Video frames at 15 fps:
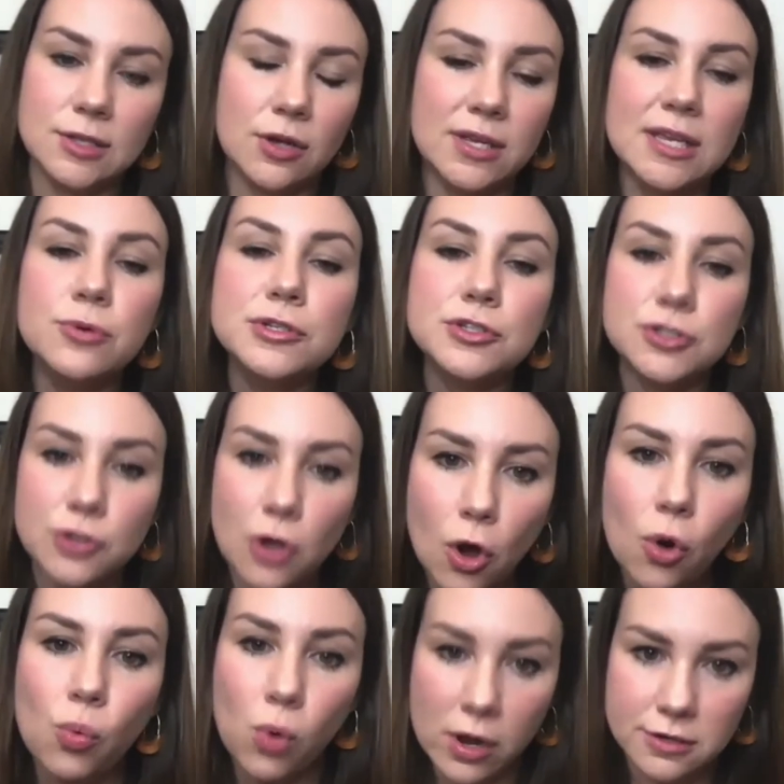he was
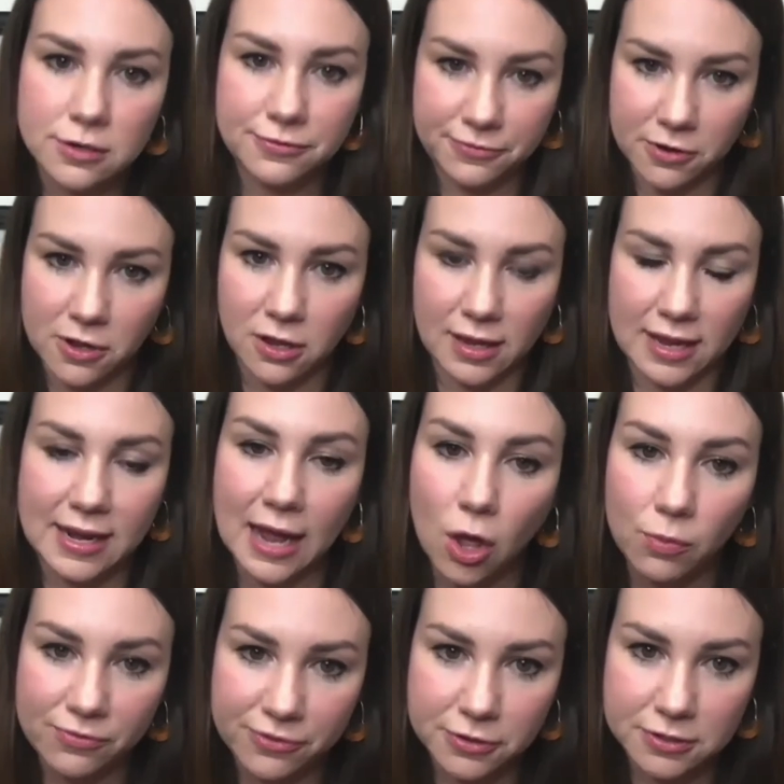so wonderful and
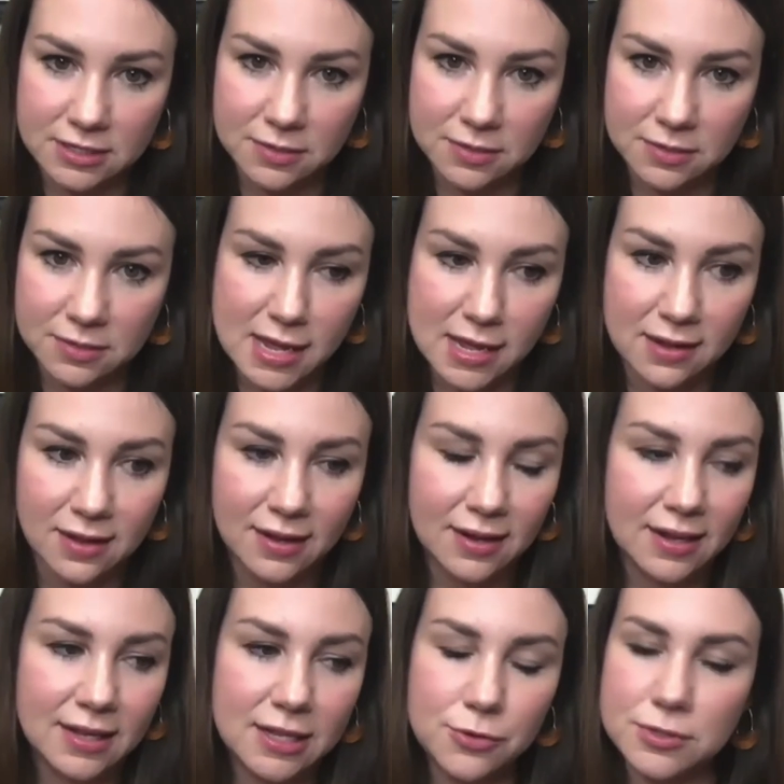helpful to me
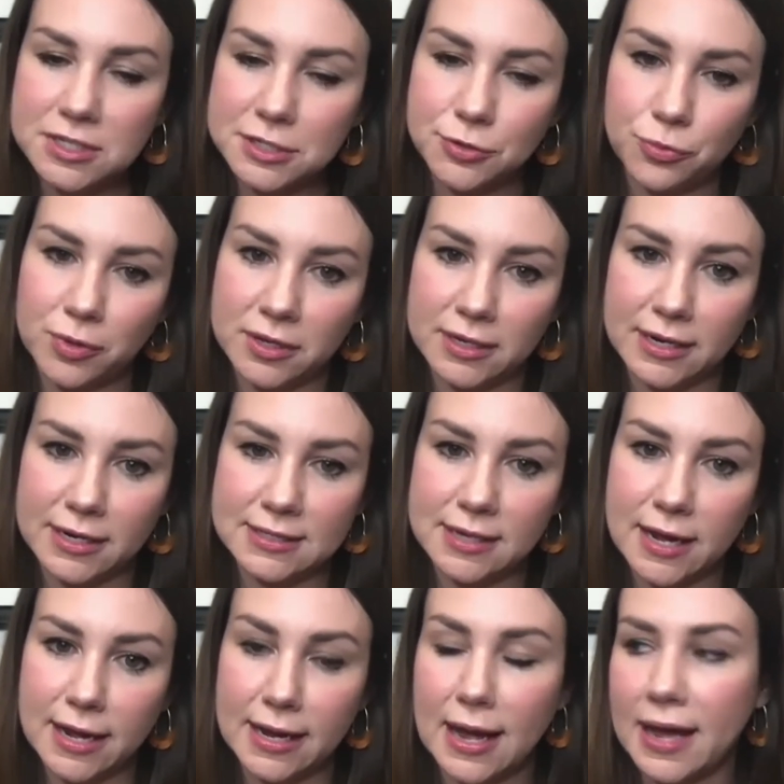he was just a really nice
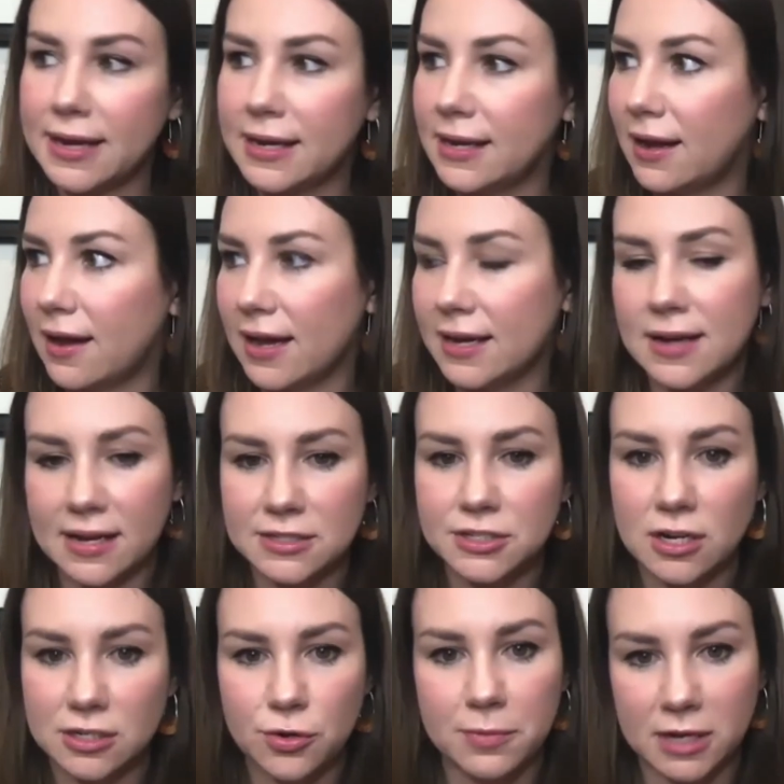guy. I I, I
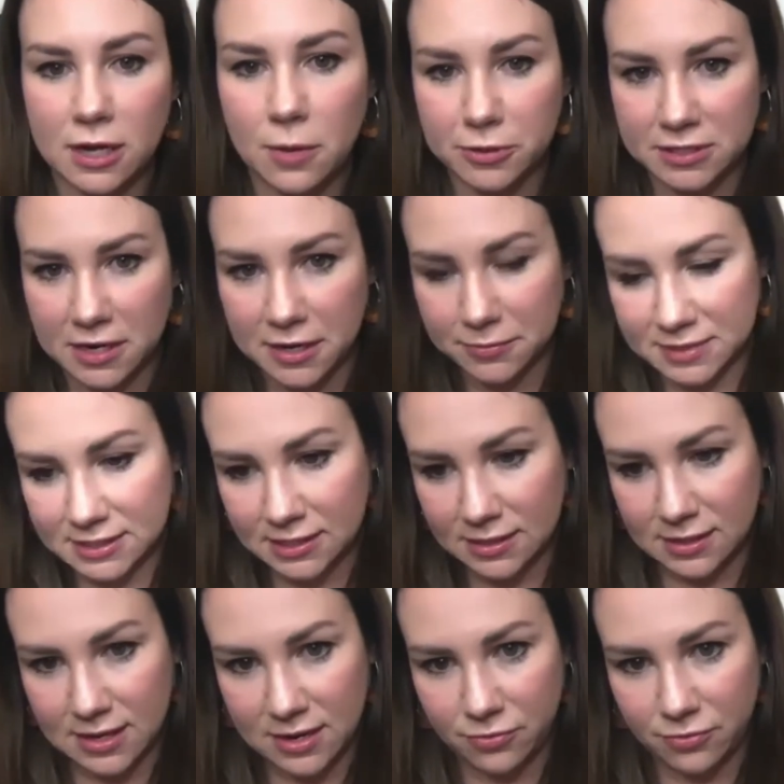talked to him a couple times and, and he